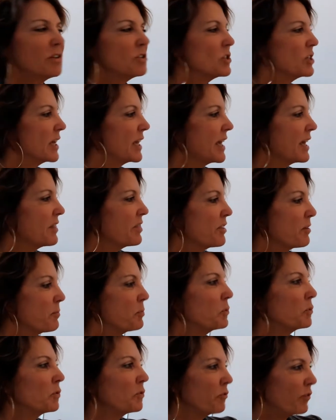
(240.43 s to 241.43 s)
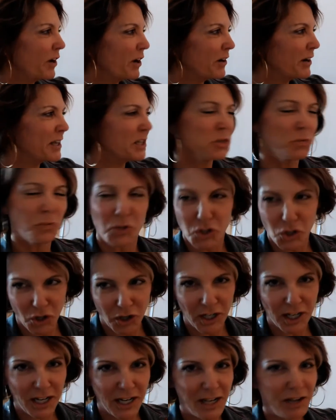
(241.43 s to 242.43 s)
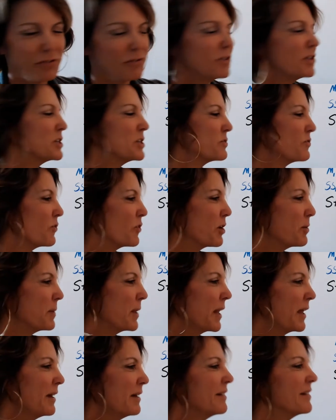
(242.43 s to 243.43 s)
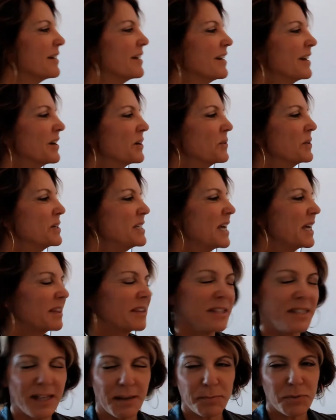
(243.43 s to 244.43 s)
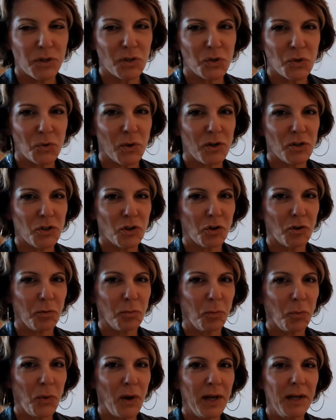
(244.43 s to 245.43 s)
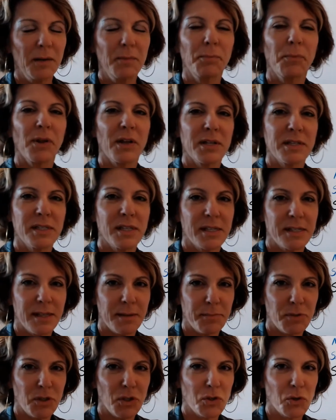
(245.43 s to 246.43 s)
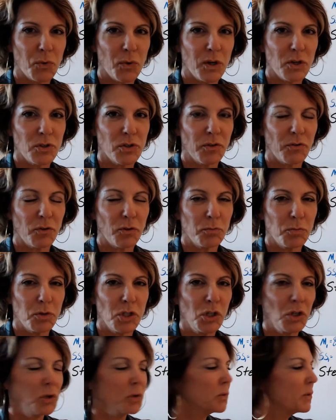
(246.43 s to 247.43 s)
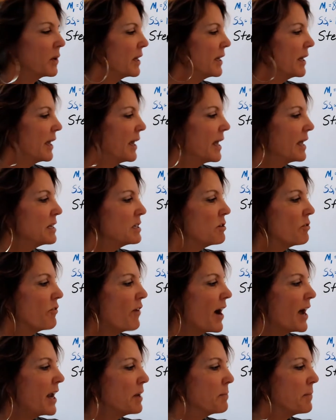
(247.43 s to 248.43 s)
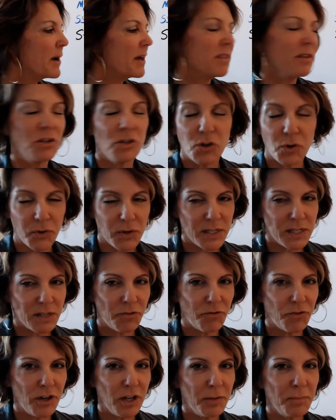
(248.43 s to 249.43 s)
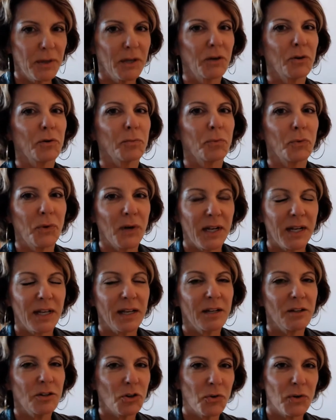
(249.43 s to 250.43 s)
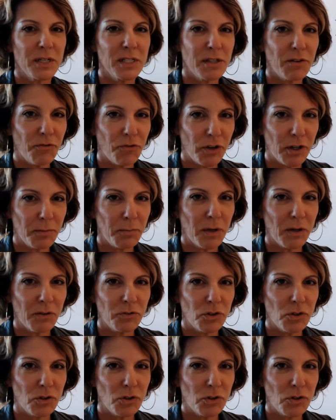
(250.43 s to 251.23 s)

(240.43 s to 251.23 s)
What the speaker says: to get the pooled variance, which you're going to need for this formula, we take the sums of squares of group 1 plus the sums of squares of group 2 and divide it by the degrees of freedom in group 1 and degrees of freedom of